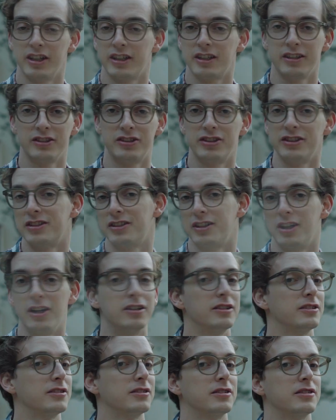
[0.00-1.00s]
chicken just
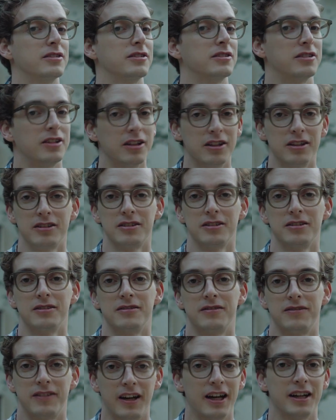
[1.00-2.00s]
couldn't cook
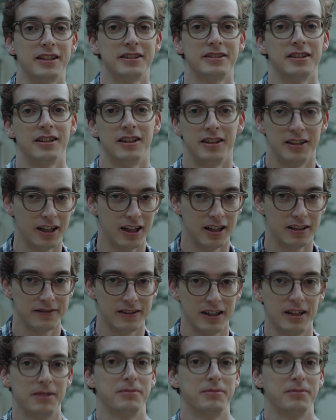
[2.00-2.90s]
fast enough.